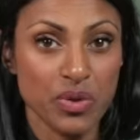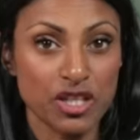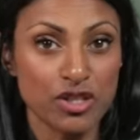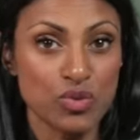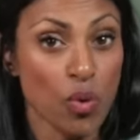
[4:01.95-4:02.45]
we
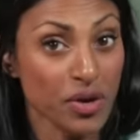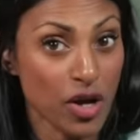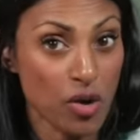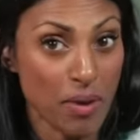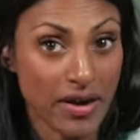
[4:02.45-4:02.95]
can use what we
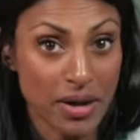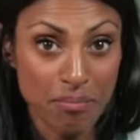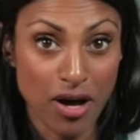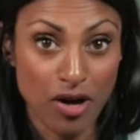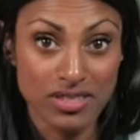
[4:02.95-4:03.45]
know about
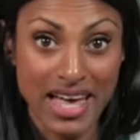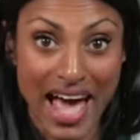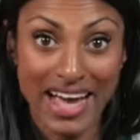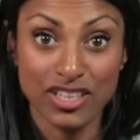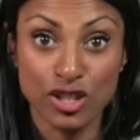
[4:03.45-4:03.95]
impulse
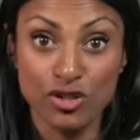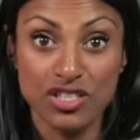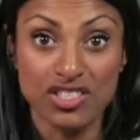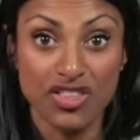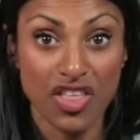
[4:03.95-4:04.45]
and Newton's